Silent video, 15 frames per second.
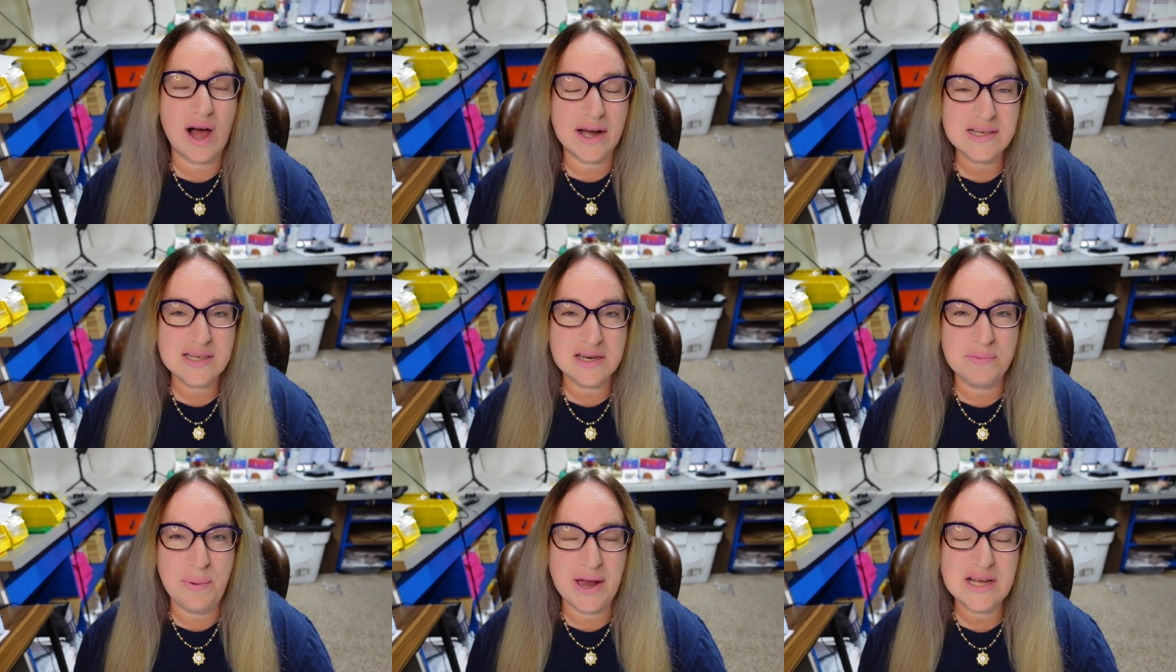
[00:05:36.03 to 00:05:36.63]
I
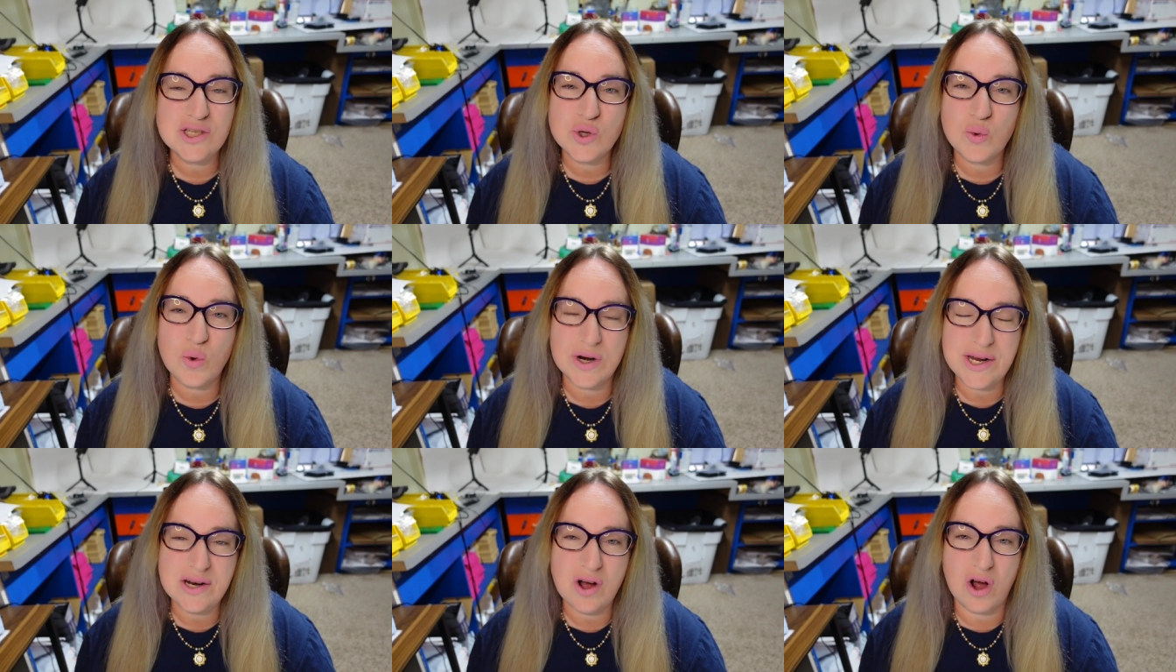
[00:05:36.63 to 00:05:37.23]
did pay
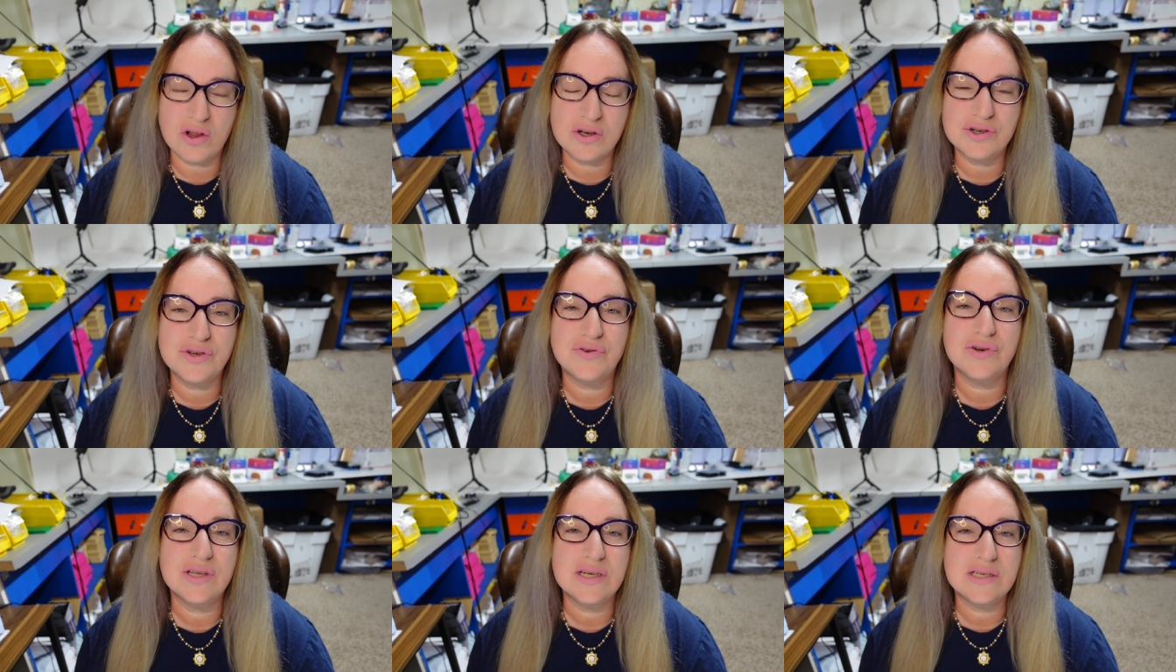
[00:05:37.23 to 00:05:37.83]
$20
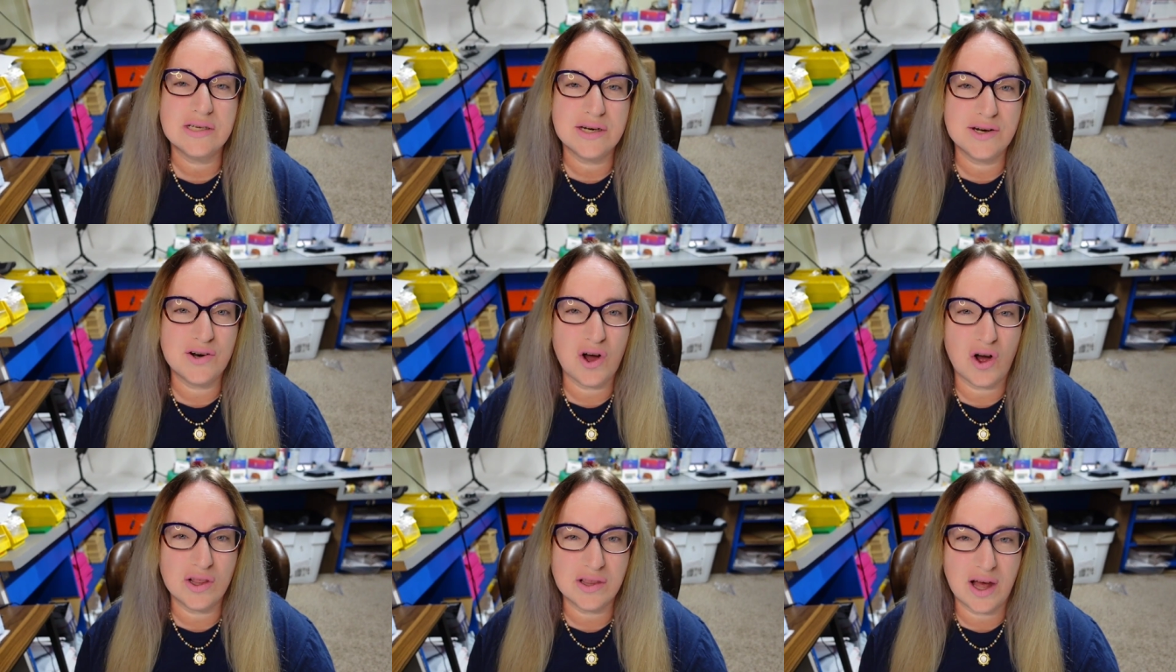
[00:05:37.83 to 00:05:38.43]
for this in an
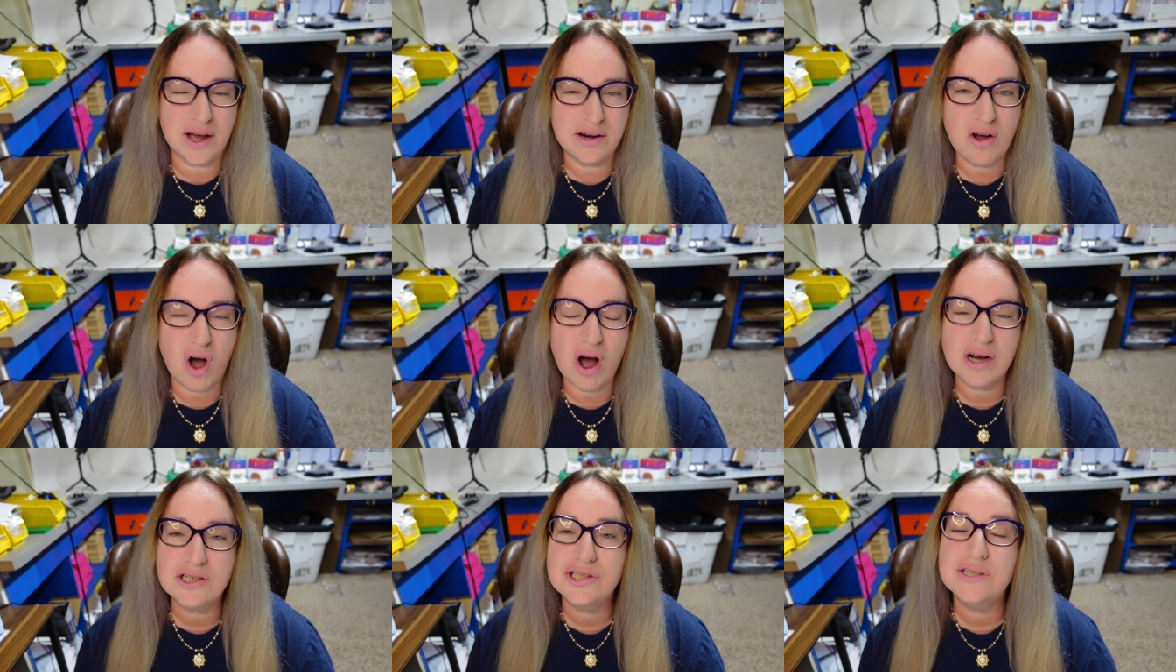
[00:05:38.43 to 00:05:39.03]
online
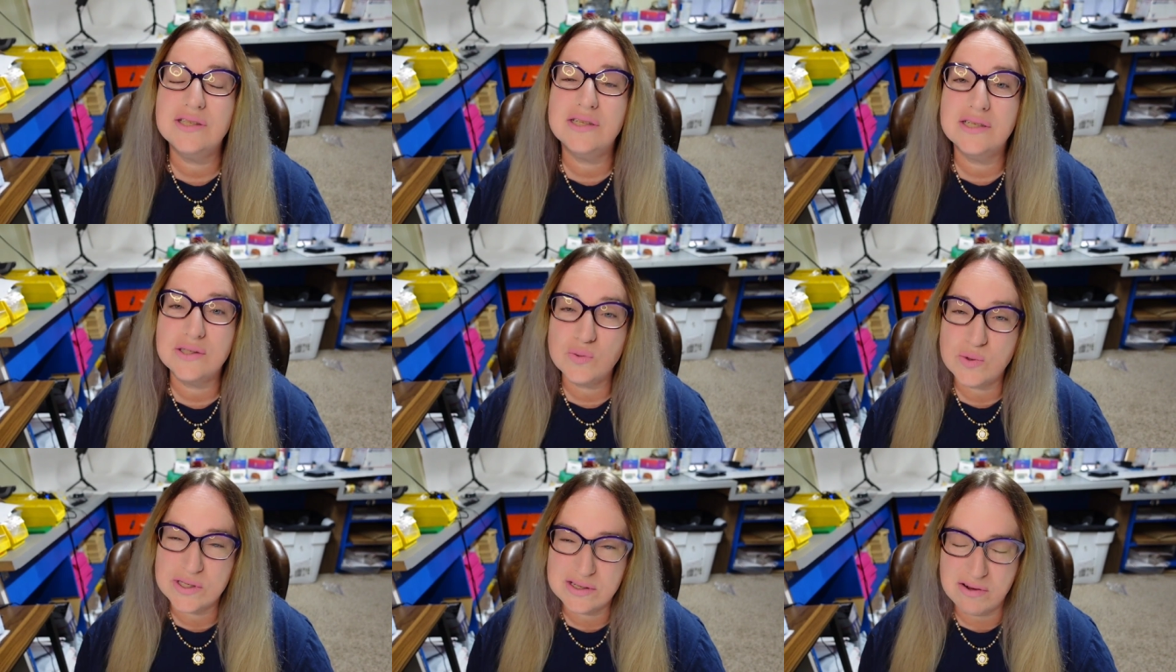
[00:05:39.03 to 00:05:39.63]
auction.
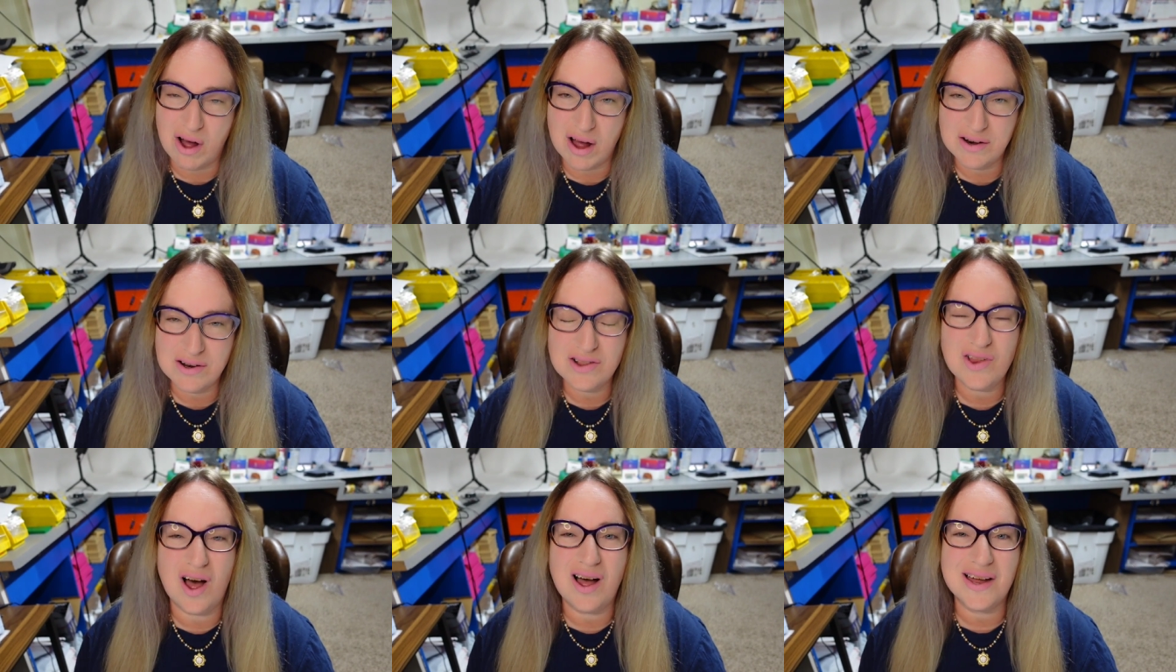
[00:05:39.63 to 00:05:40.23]
This was not in
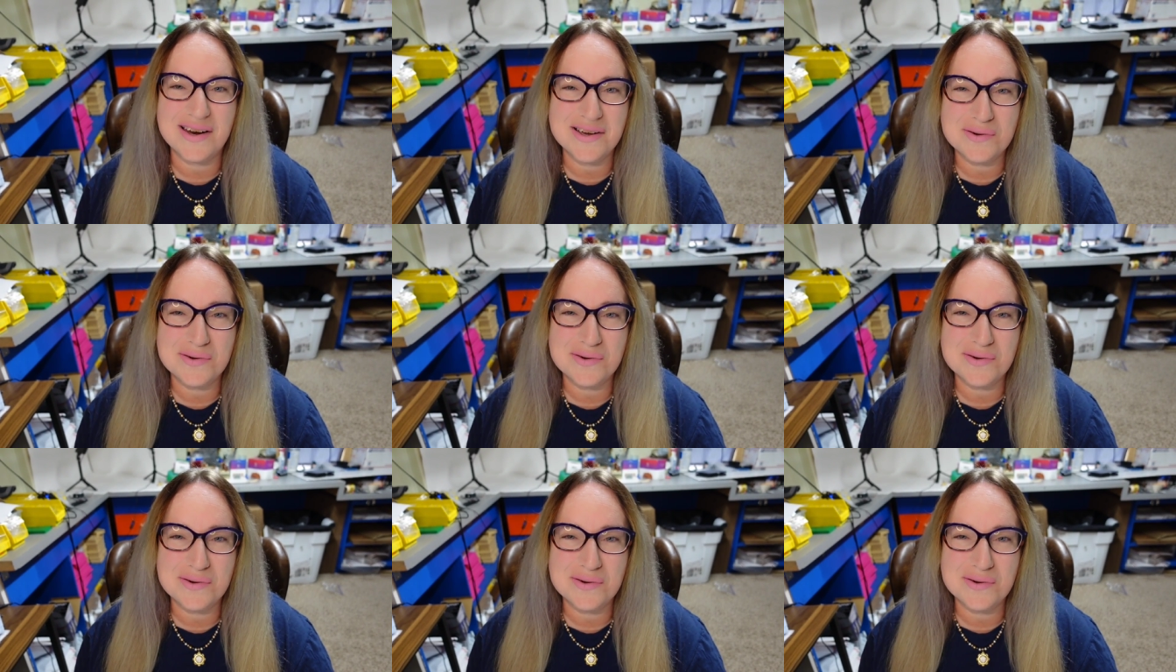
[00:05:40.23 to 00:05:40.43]
a lot.